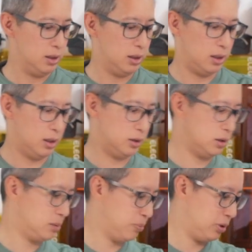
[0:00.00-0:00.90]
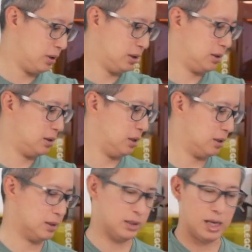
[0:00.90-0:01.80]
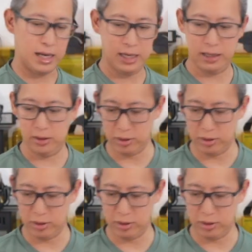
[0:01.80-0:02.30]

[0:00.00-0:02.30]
Let's just put this to the side.